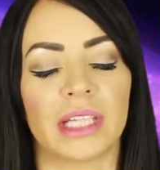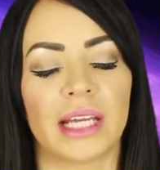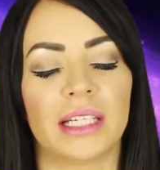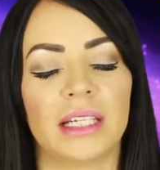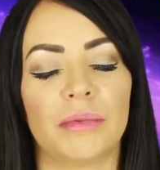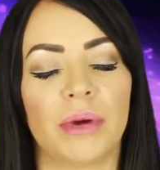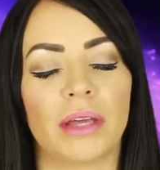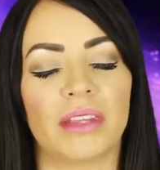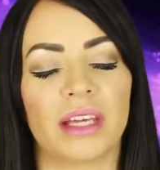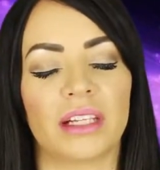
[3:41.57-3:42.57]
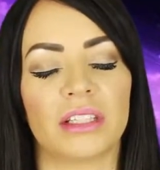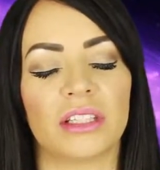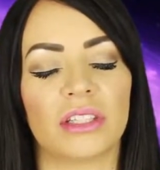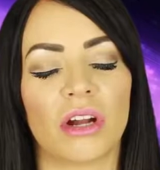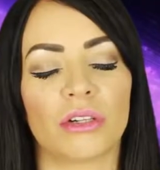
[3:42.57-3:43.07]
Take a deep breath in and
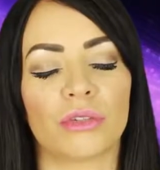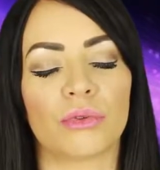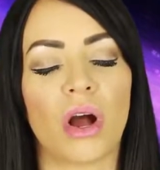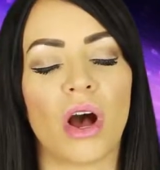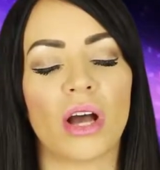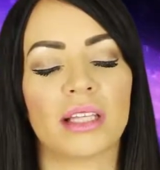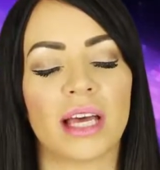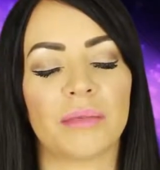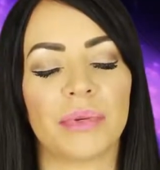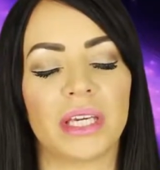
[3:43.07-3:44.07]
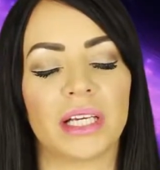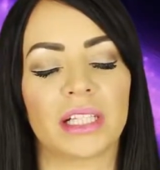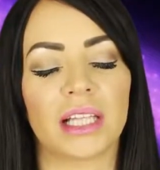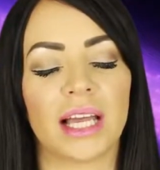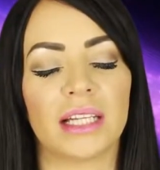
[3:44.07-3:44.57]
start drawing that pink
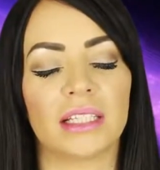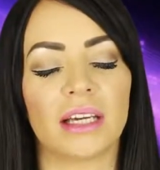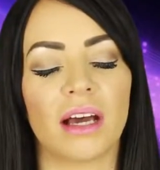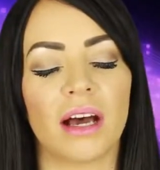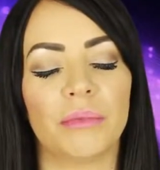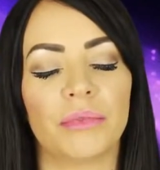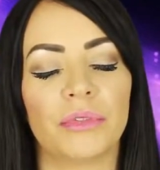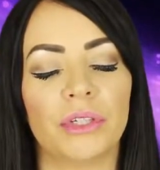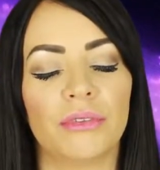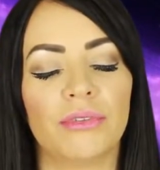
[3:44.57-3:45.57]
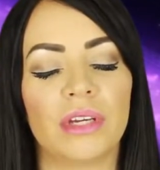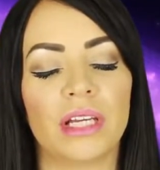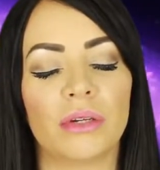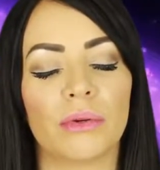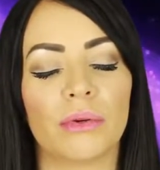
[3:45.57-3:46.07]
light up through your
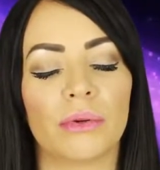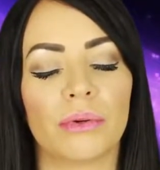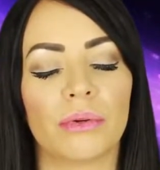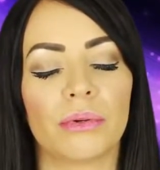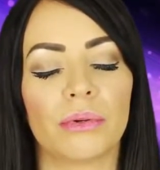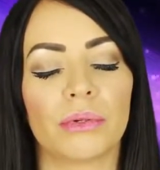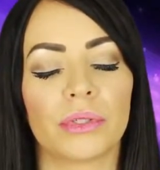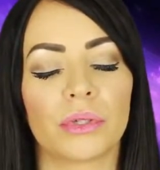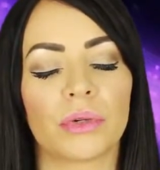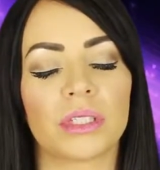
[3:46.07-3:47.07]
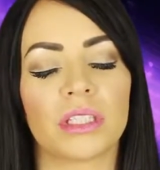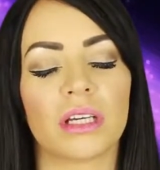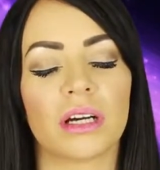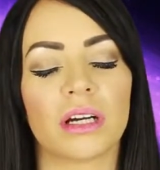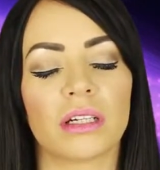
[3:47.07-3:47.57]
feet towards
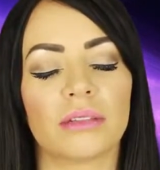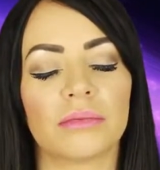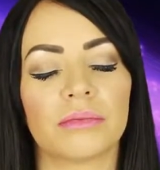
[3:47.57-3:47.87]
the heart.